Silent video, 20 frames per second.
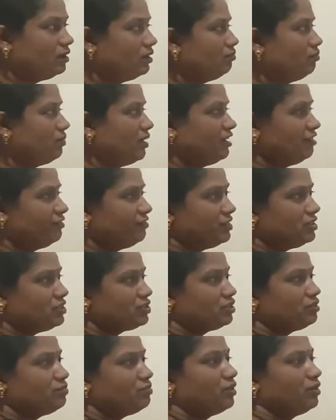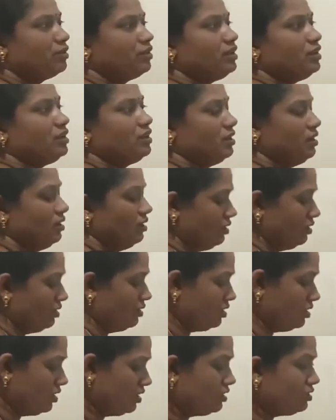Malpighian body,
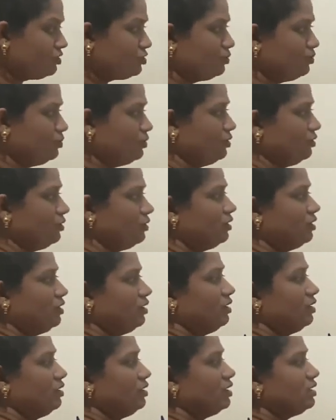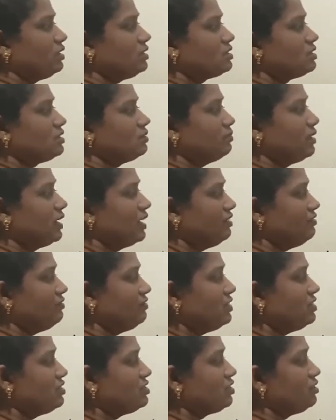renal tubule. Next,
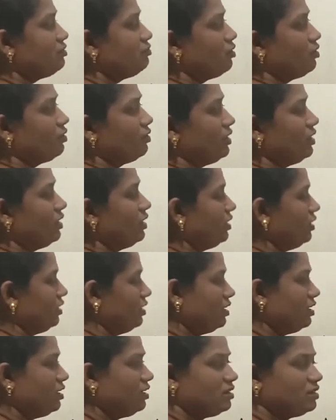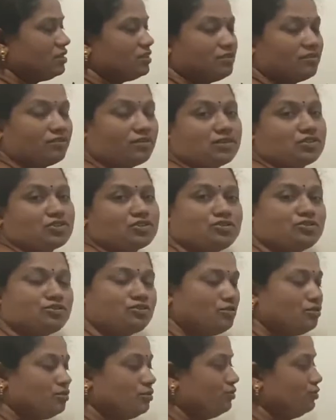Malpighian body again it divides
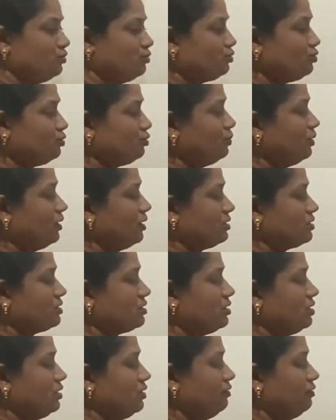into two parts.